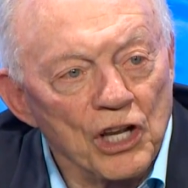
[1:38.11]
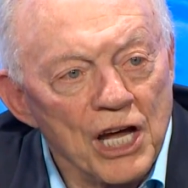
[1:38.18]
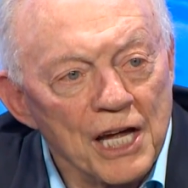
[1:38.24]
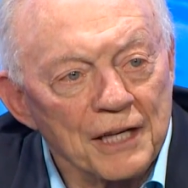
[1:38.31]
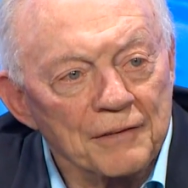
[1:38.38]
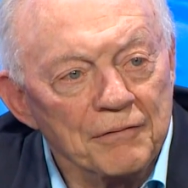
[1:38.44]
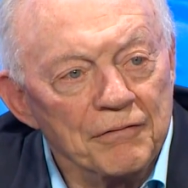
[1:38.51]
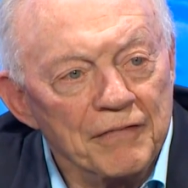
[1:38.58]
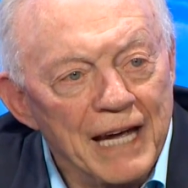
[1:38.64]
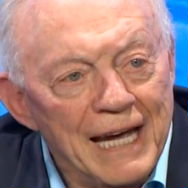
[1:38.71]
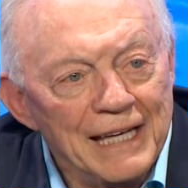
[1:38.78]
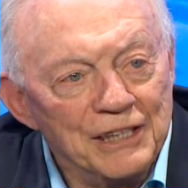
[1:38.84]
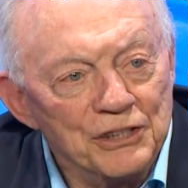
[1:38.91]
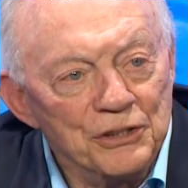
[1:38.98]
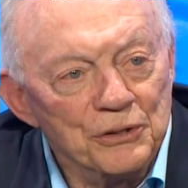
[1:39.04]
lot of
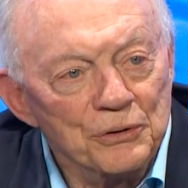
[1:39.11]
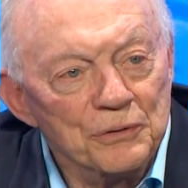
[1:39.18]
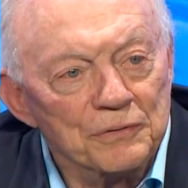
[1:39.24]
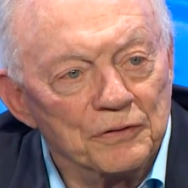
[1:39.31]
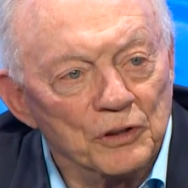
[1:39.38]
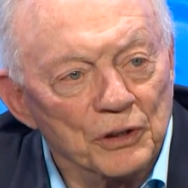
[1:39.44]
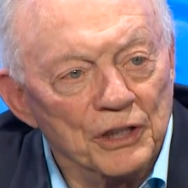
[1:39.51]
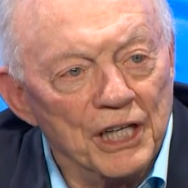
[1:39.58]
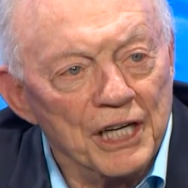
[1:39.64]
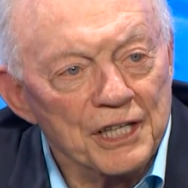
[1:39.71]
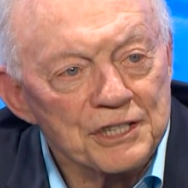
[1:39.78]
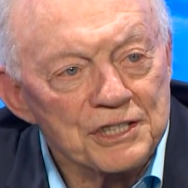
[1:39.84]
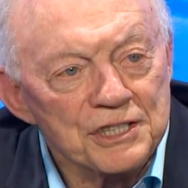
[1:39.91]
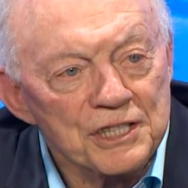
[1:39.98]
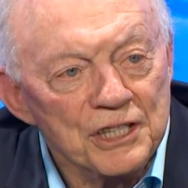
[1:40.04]
value for
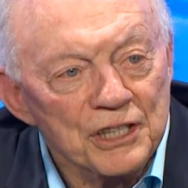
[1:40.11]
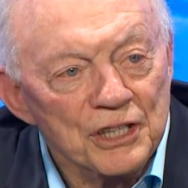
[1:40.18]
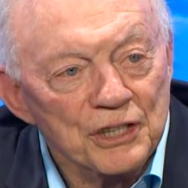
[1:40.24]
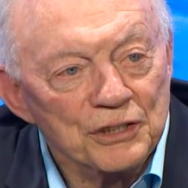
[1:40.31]
us